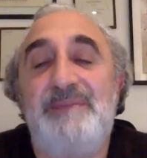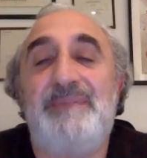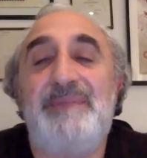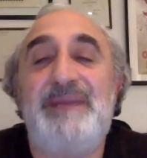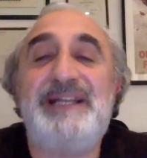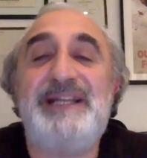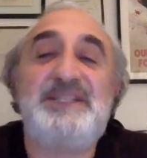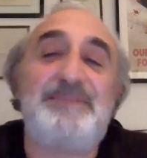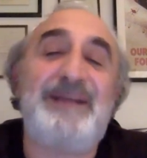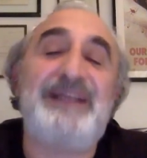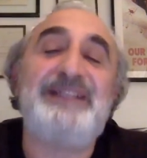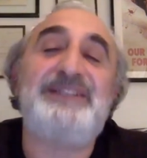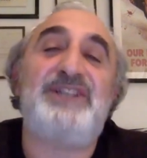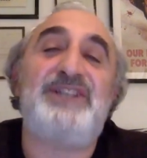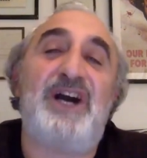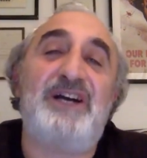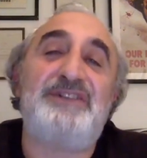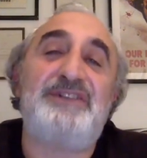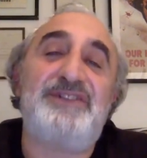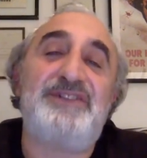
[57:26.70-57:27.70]
It's my
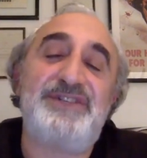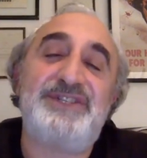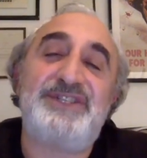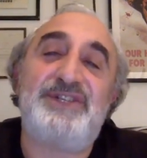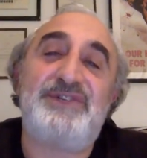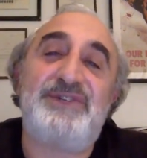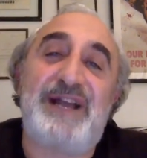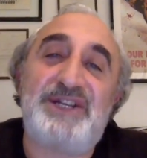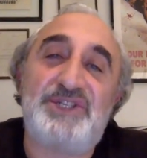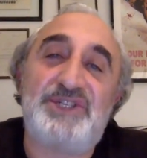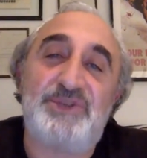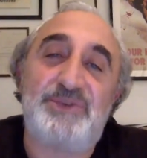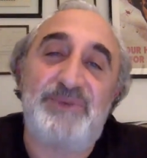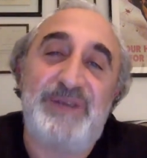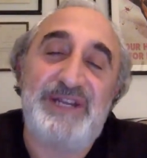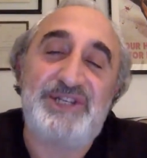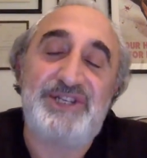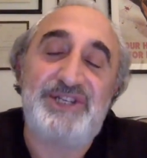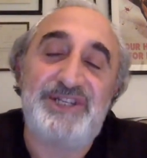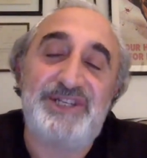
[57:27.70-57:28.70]
daughter's
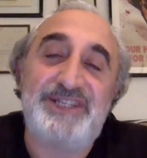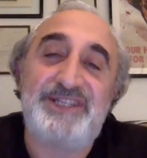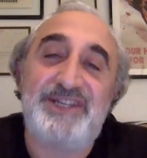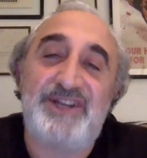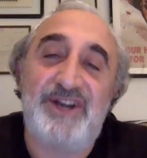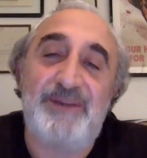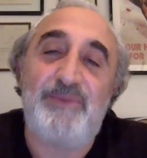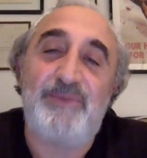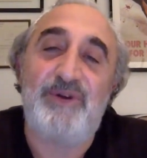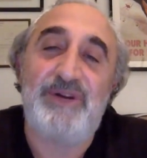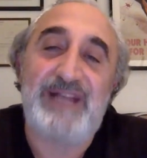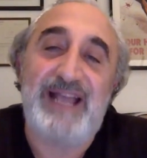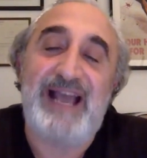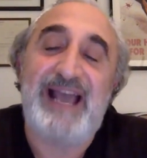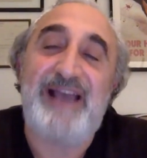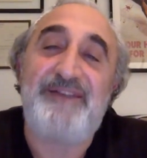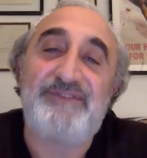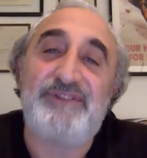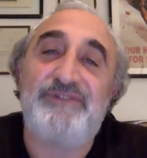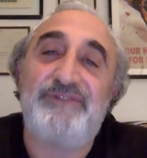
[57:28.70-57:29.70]
graduation ceremony. I
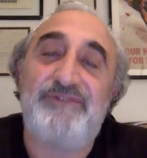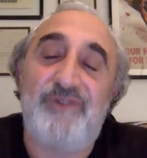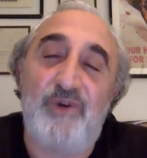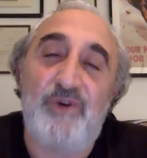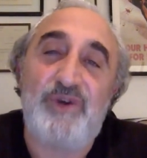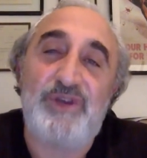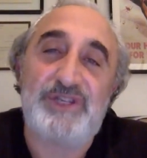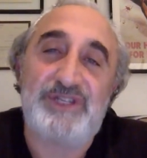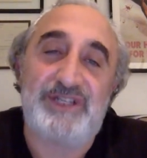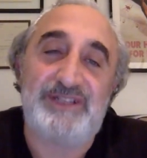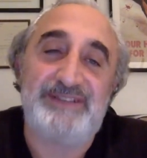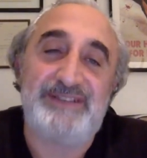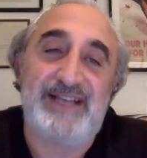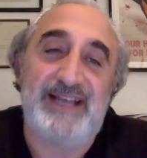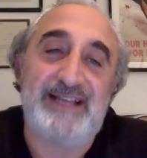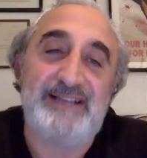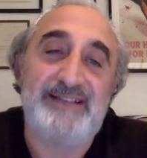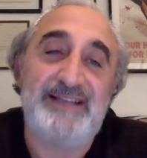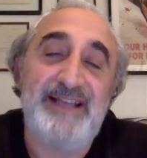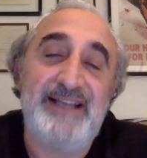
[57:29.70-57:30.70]
have to focus on
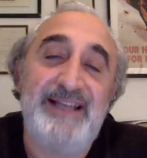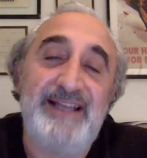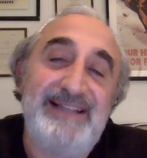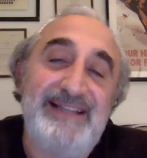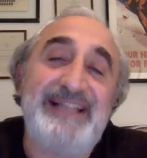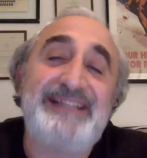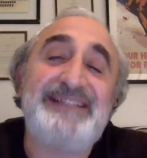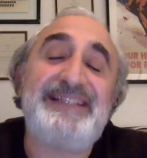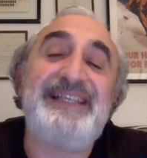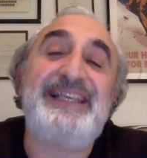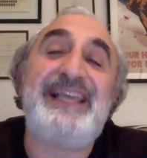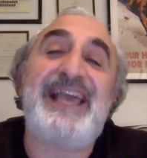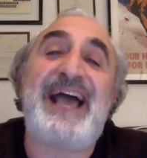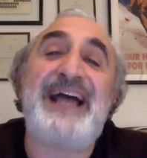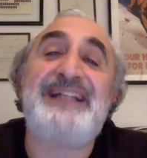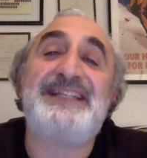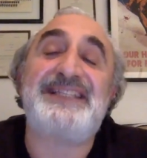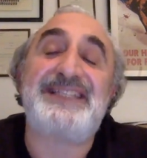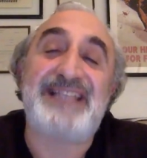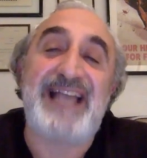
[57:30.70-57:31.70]
that. Let
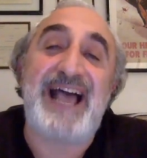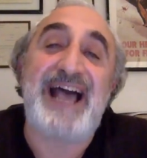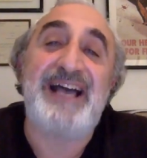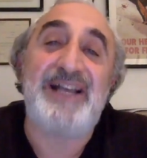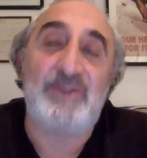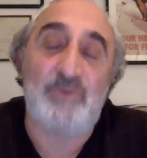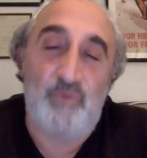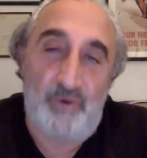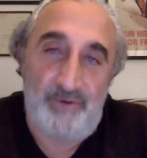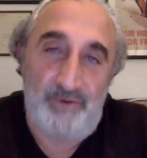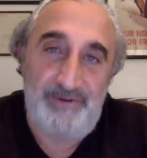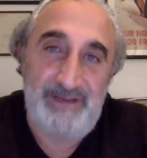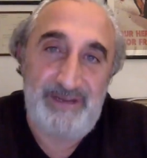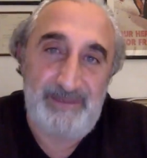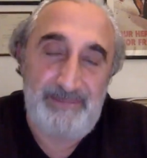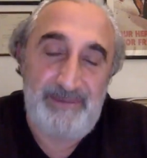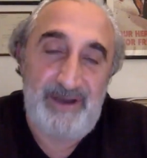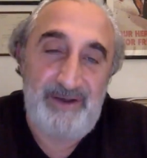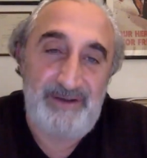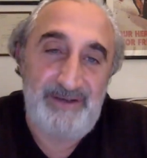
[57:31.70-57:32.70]
Gad Saad worry
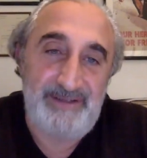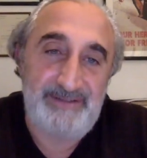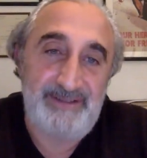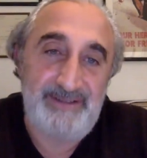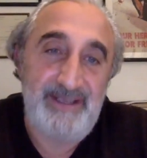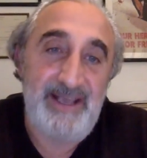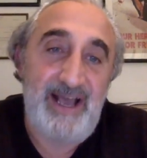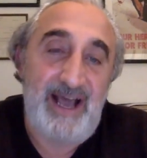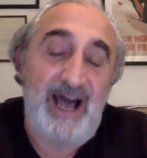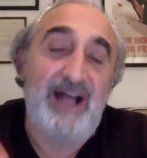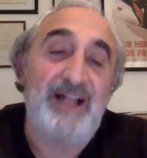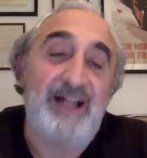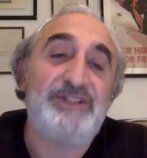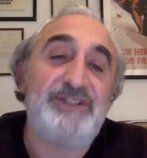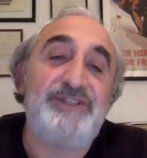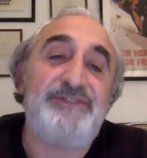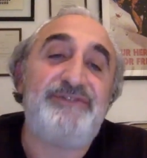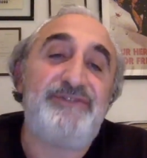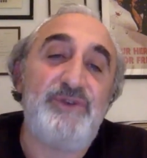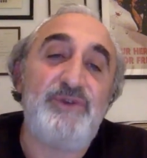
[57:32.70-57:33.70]
about it. I'll
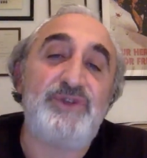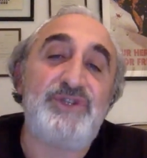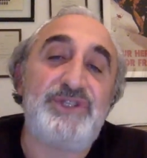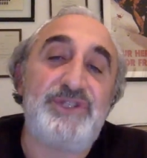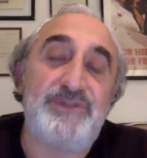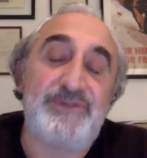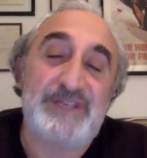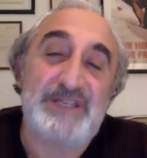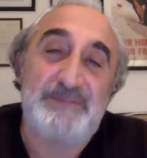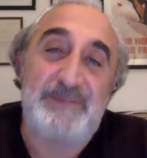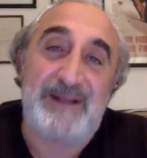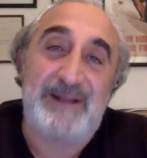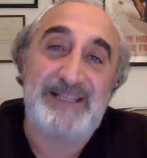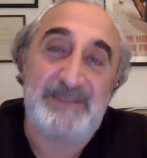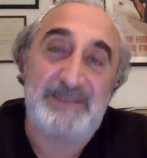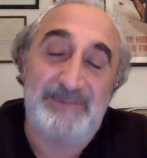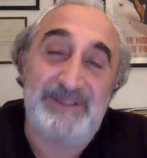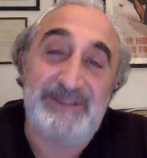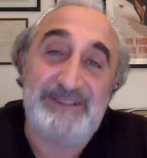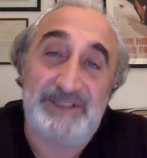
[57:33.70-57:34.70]
diffuse the
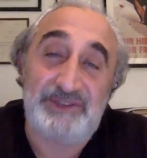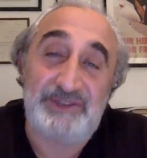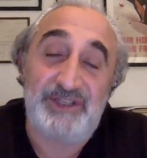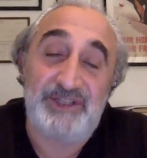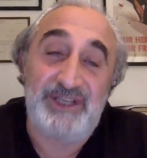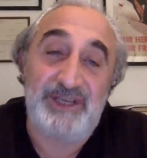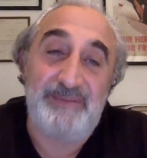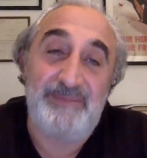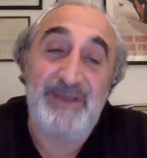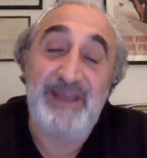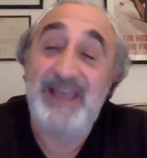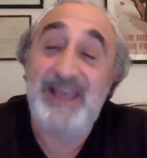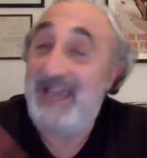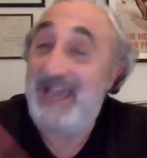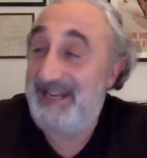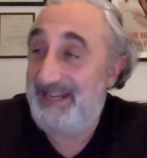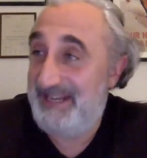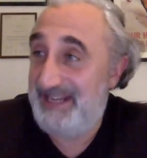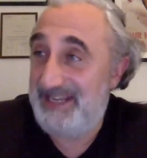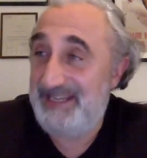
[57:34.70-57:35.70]
responsibility to him.
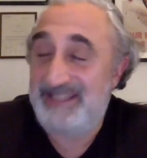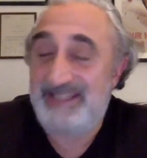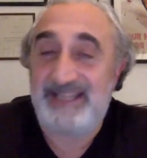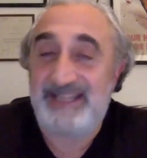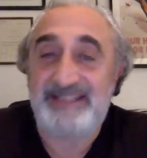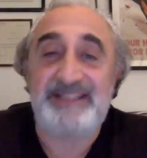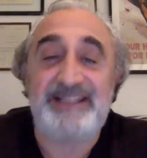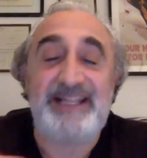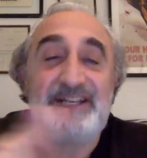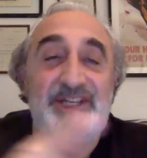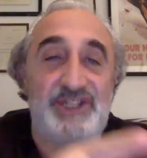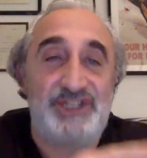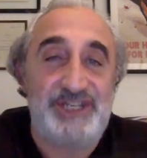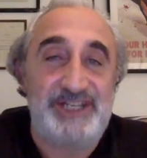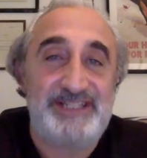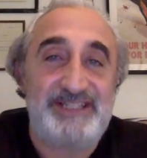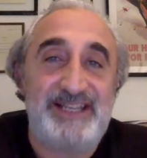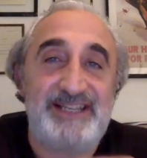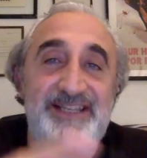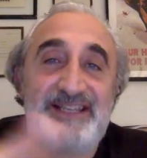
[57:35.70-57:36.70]
And he says it, and
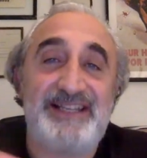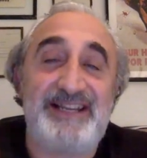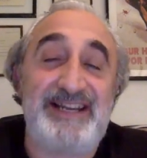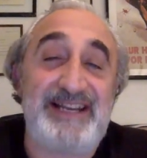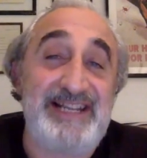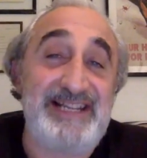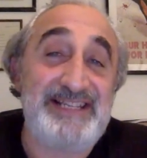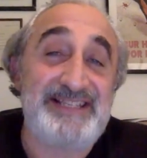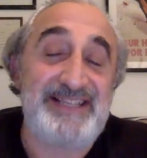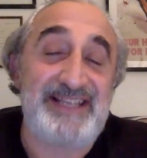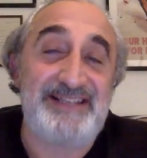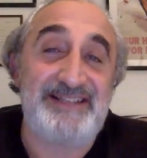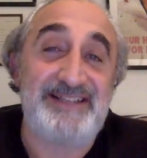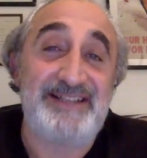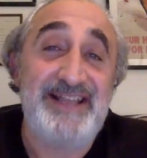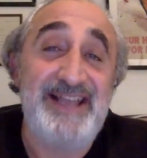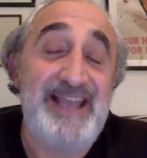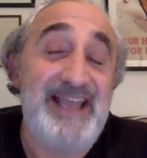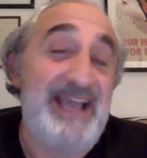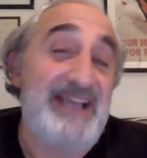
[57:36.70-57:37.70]
she says it, and he says
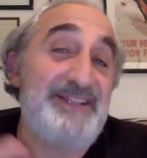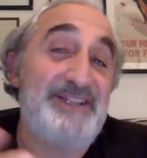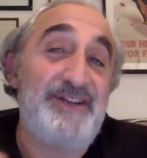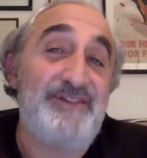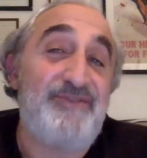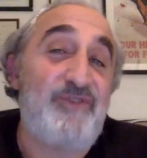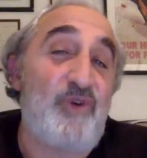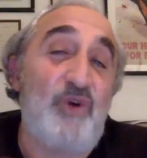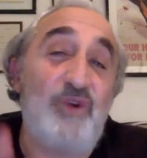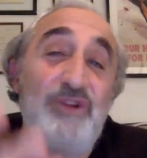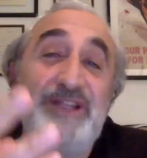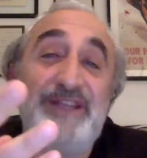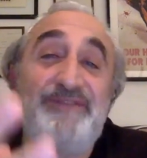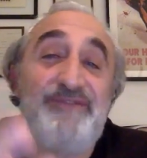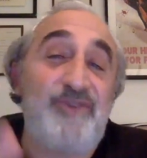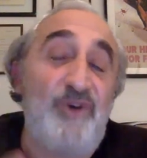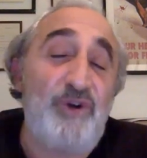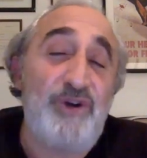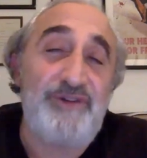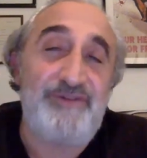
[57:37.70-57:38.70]
it. And therefore, only
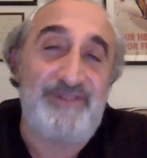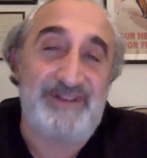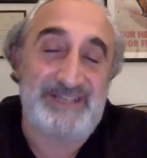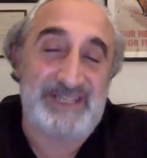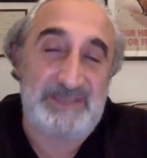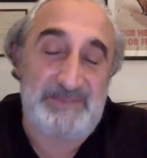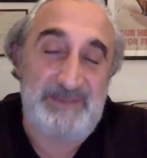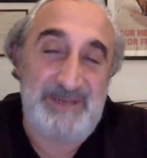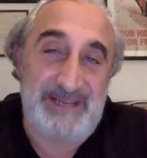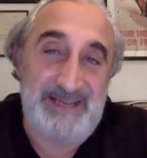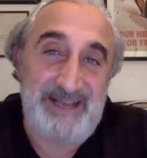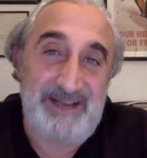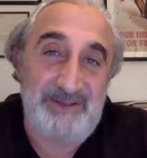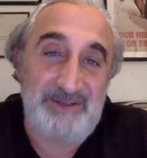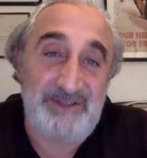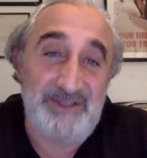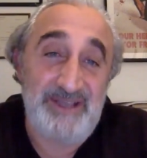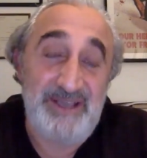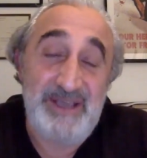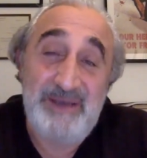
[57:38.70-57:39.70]
four of us speak out.